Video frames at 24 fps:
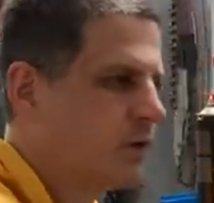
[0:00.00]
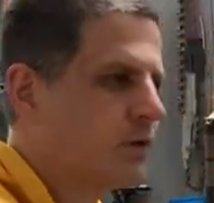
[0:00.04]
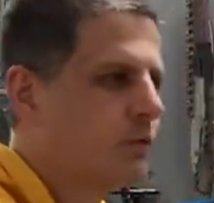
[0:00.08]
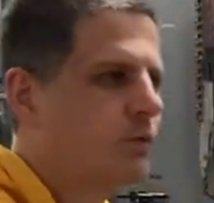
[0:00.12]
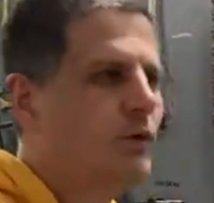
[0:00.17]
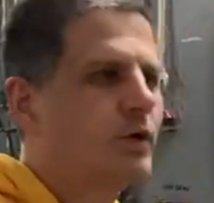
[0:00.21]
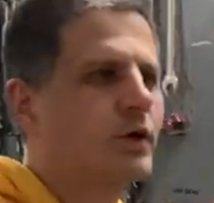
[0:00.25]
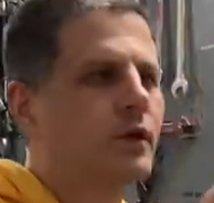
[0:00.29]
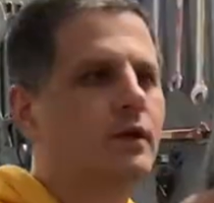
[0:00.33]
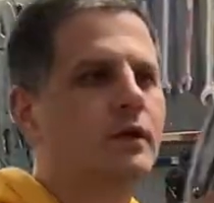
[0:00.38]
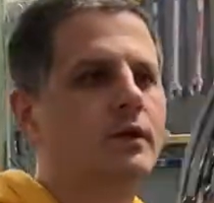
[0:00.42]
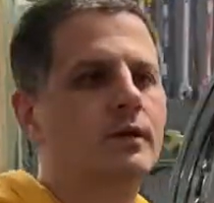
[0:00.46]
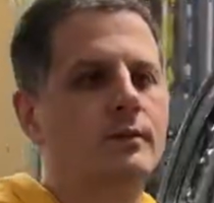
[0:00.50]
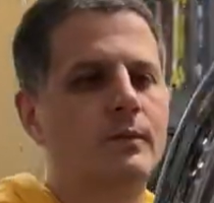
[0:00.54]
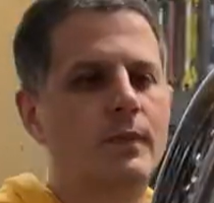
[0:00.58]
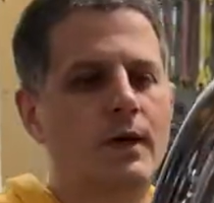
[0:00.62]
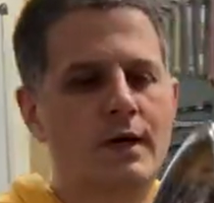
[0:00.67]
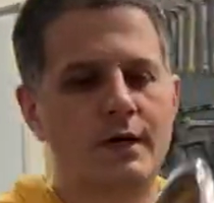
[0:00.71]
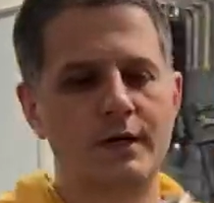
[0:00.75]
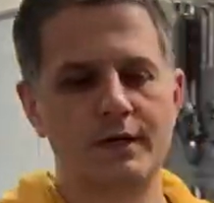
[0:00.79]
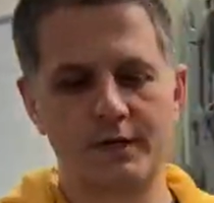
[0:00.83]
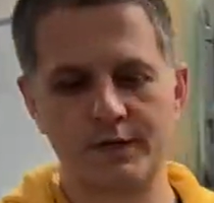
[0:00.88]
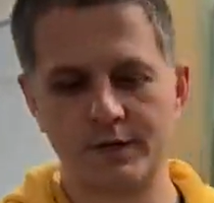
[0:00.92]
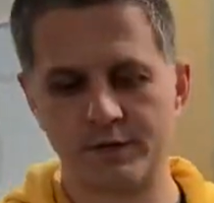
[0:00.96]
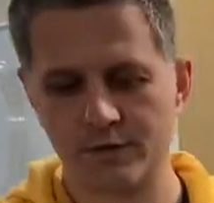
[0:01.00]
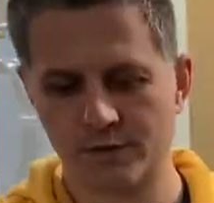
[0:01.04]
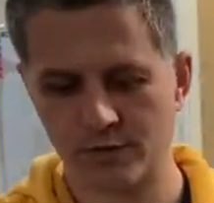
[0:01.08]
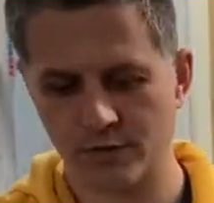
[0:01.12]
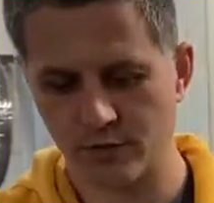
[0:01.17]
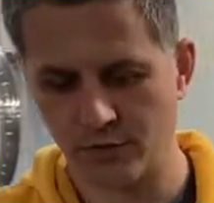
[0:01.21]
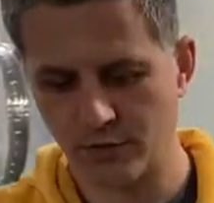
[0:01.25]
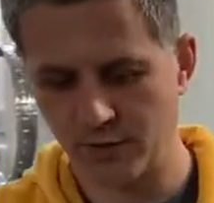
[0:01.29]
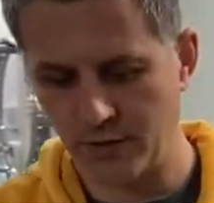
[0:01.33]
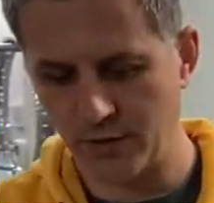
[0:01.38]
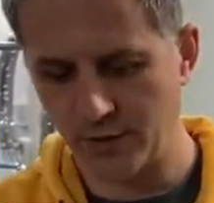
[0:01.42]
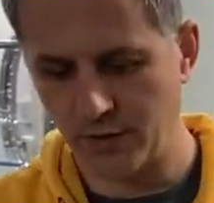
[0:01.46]
we'll mark it.
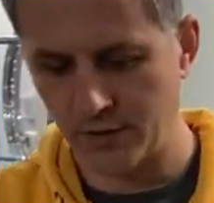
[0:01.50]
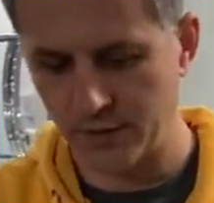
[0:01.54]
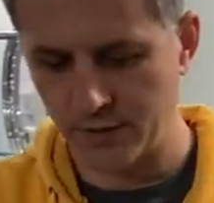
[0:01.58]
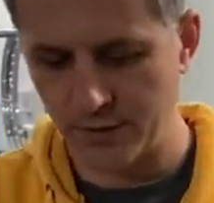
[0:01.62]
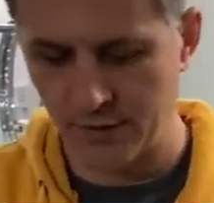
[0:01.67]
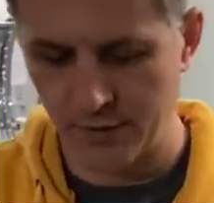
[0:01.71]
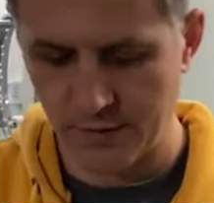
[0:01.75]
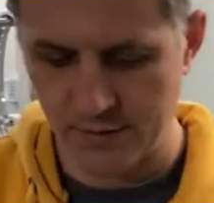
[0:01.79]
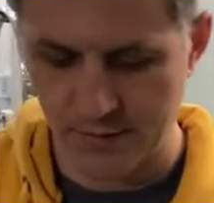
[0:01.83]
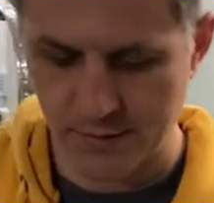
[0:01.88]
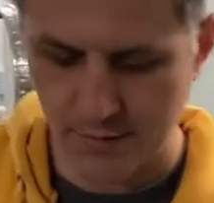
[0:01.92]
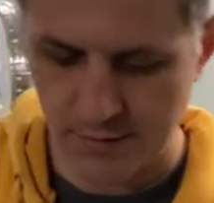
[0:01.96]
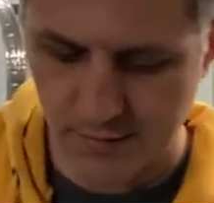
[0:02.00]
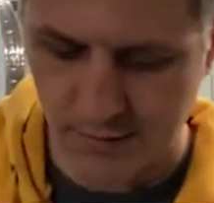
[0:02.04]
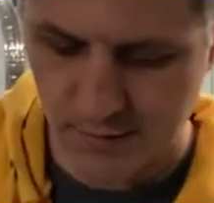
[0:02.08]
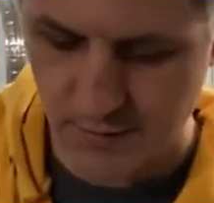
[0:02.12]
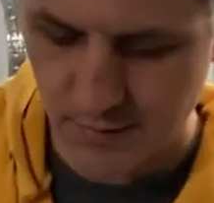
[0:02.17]
So here, this is